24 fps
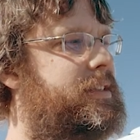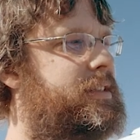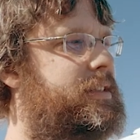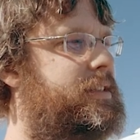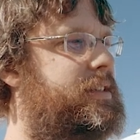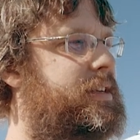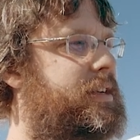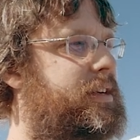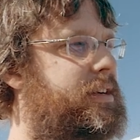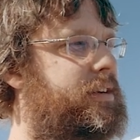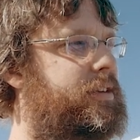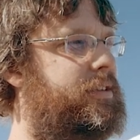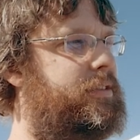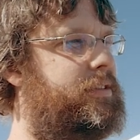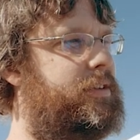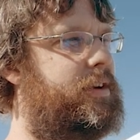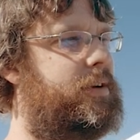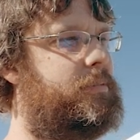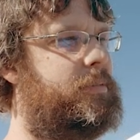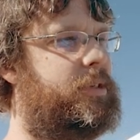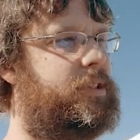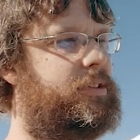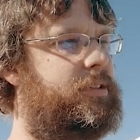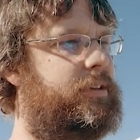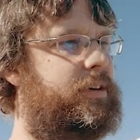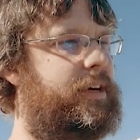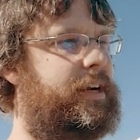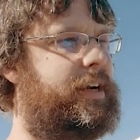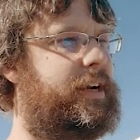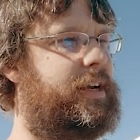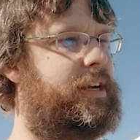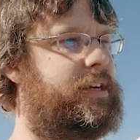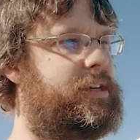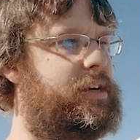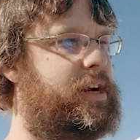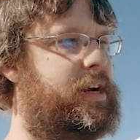So number
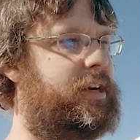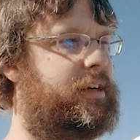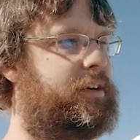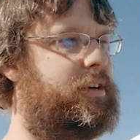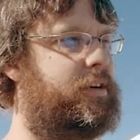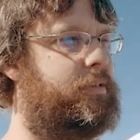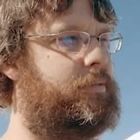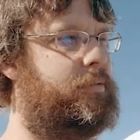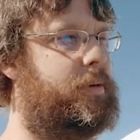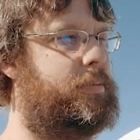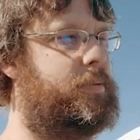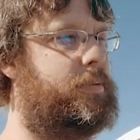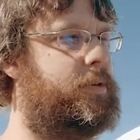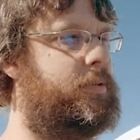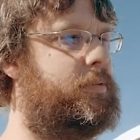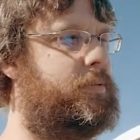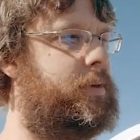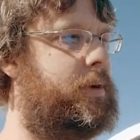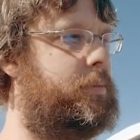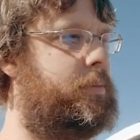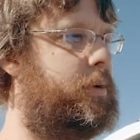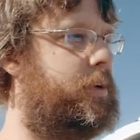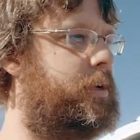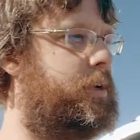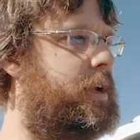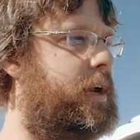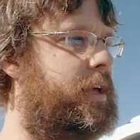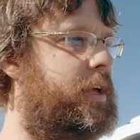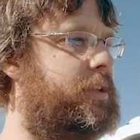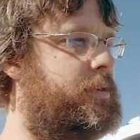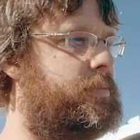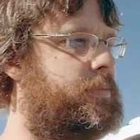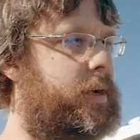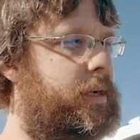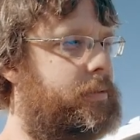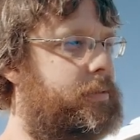3 injector, we pulled all
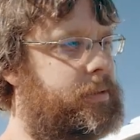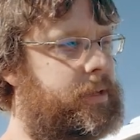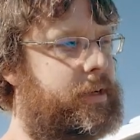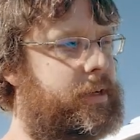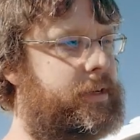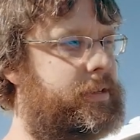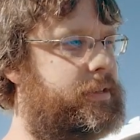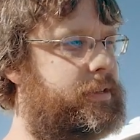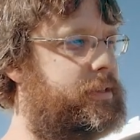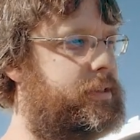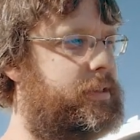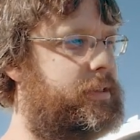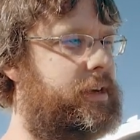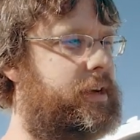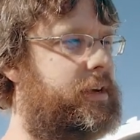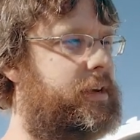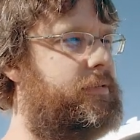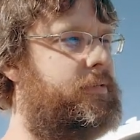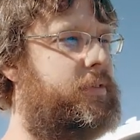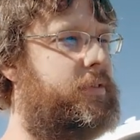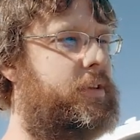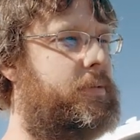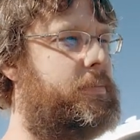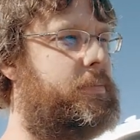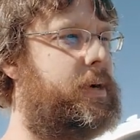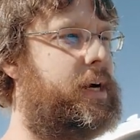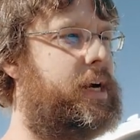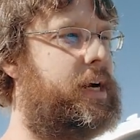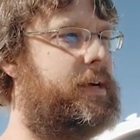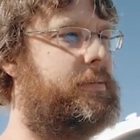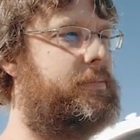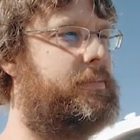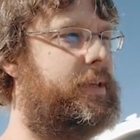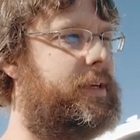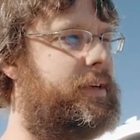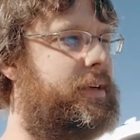the spark plugs looking for the
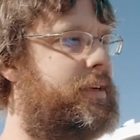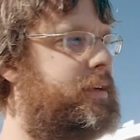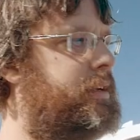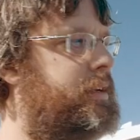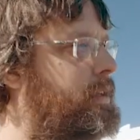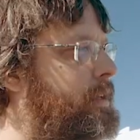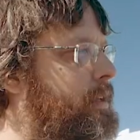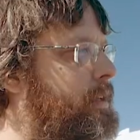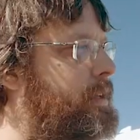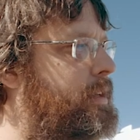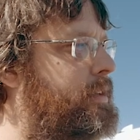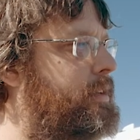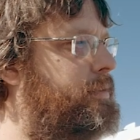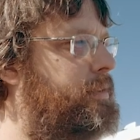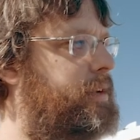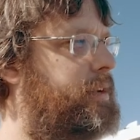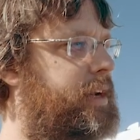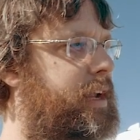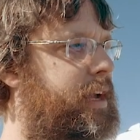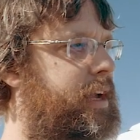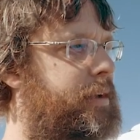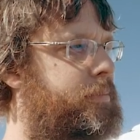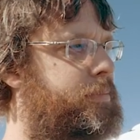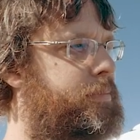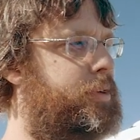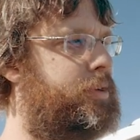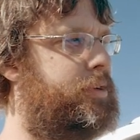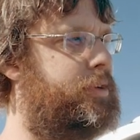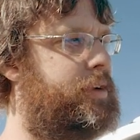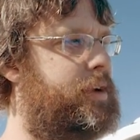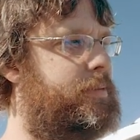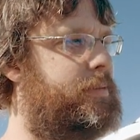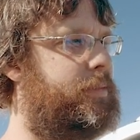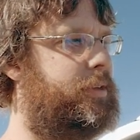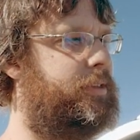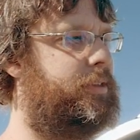problem, and when Dad pulled
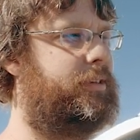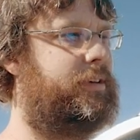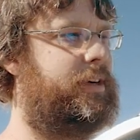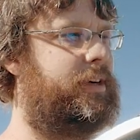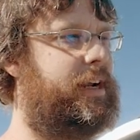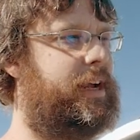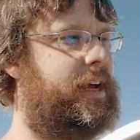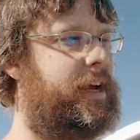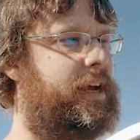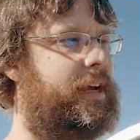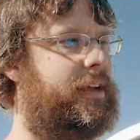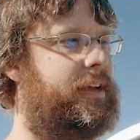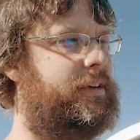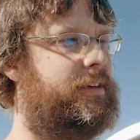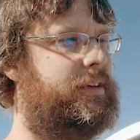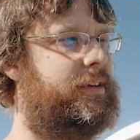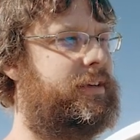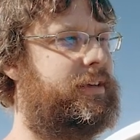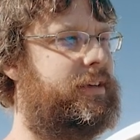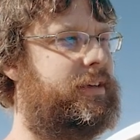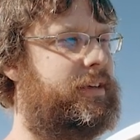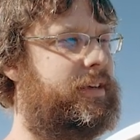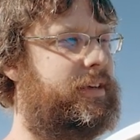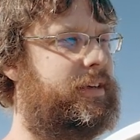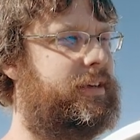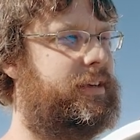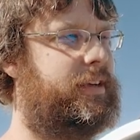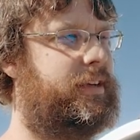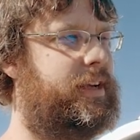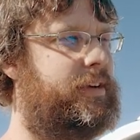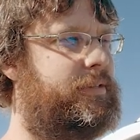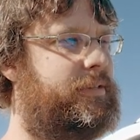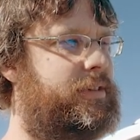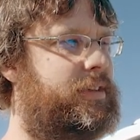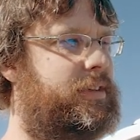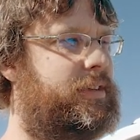number 3 out,
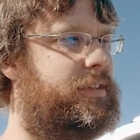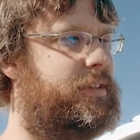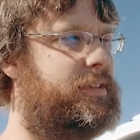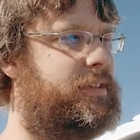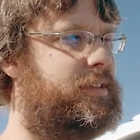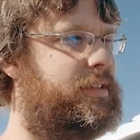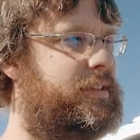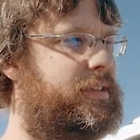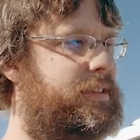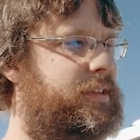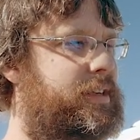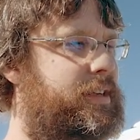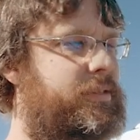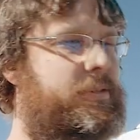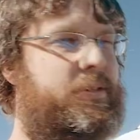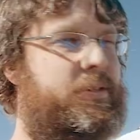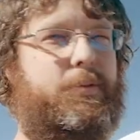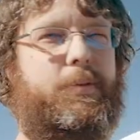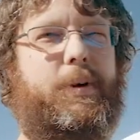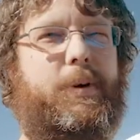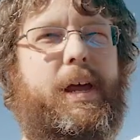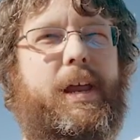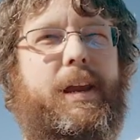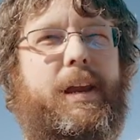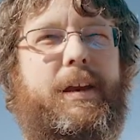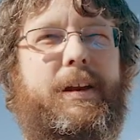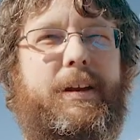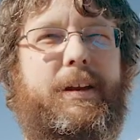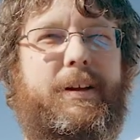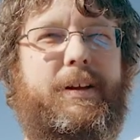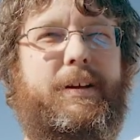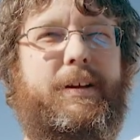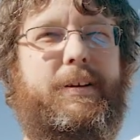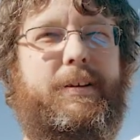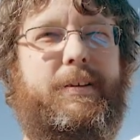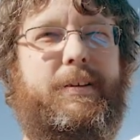it was wet,
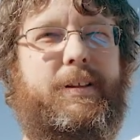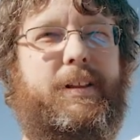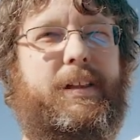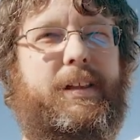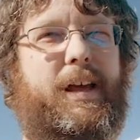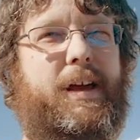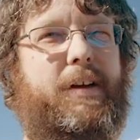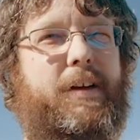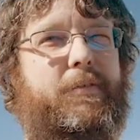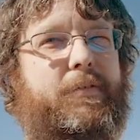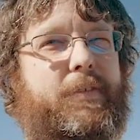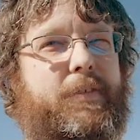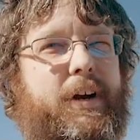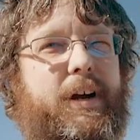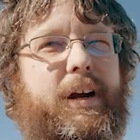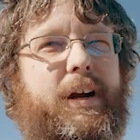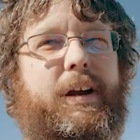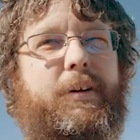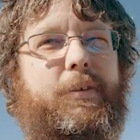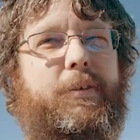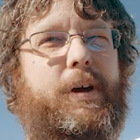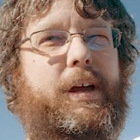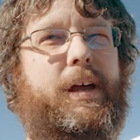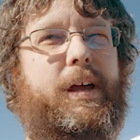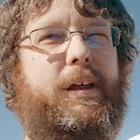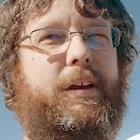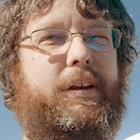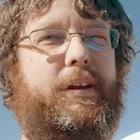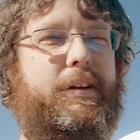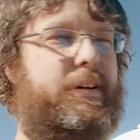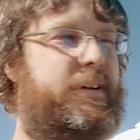like very wet.